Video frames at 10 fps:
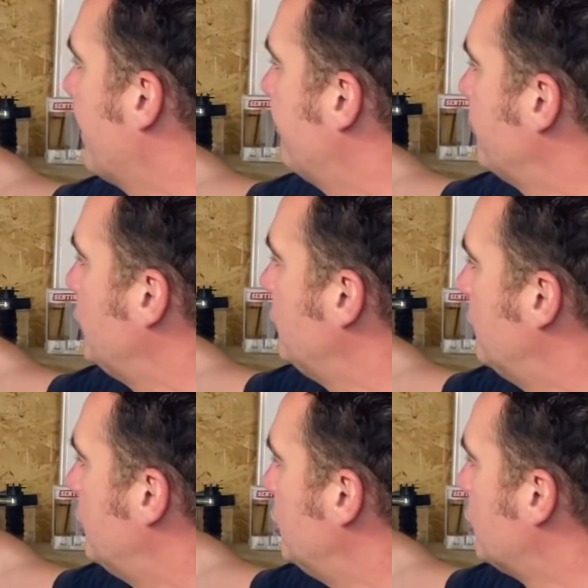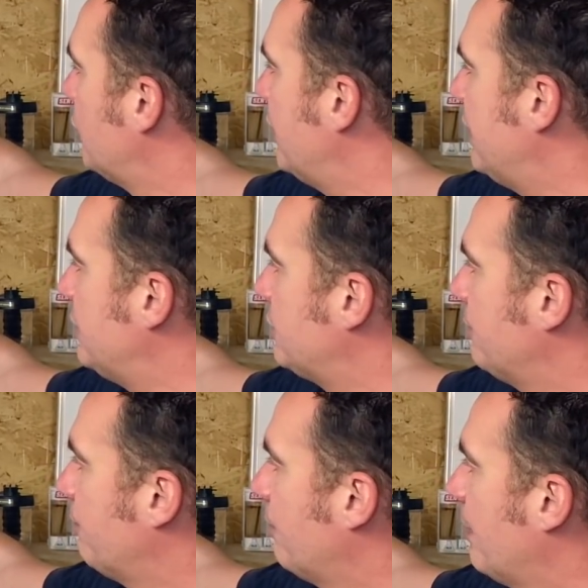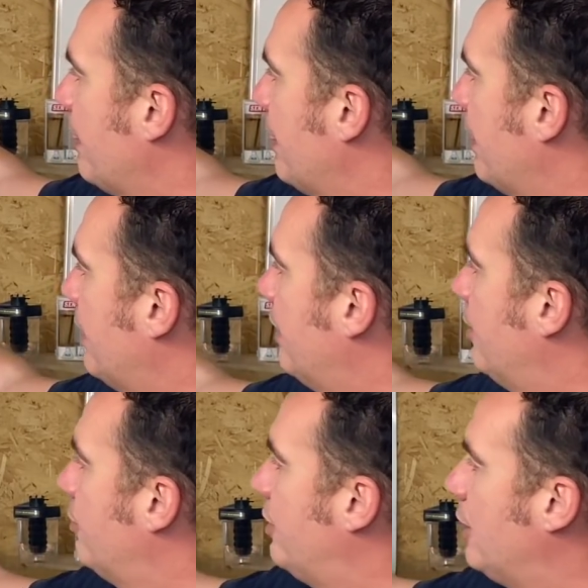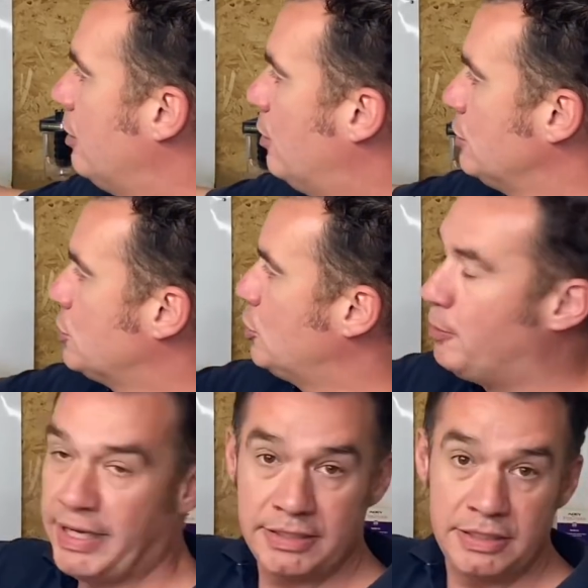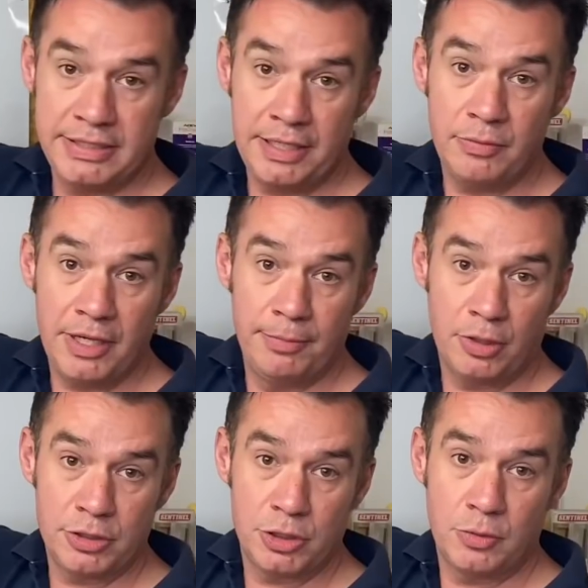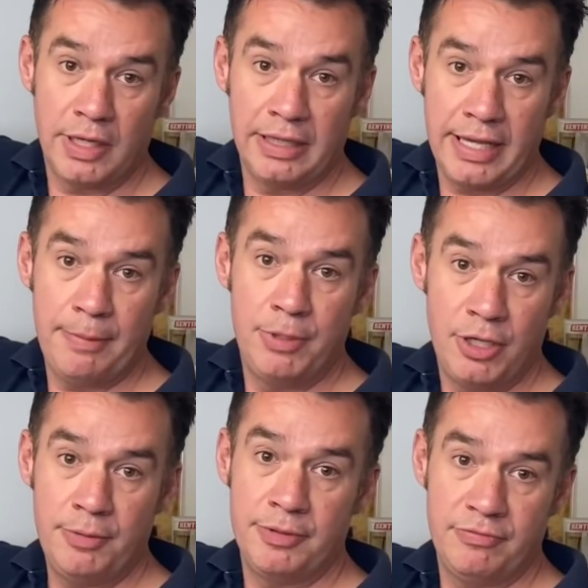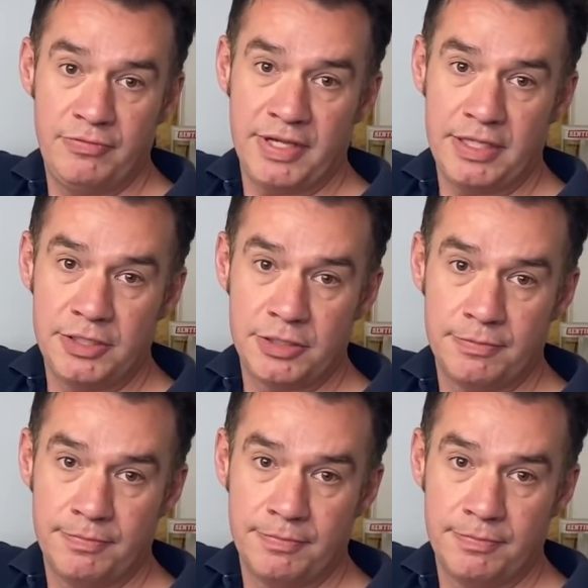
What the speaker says: your greys, they all want to go back to your 10-way box as well, they're permanent feeds.